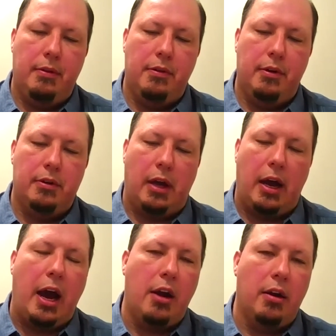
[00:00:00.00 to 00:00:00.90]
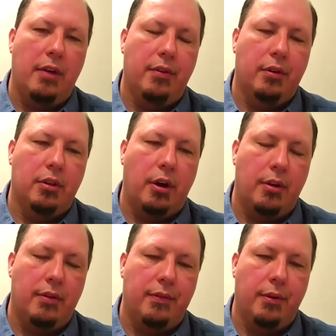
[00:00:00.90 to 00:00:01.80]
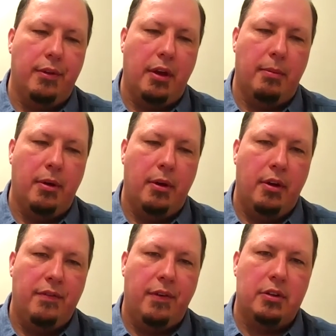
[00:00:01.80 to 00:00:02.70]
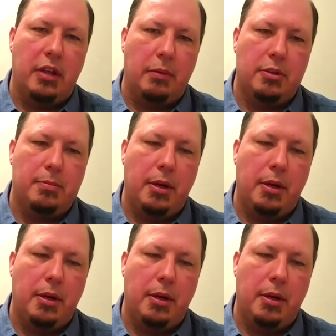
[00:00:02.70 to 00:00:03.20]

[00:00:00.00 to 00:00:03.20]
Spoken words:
there's a higher level of learning for them first language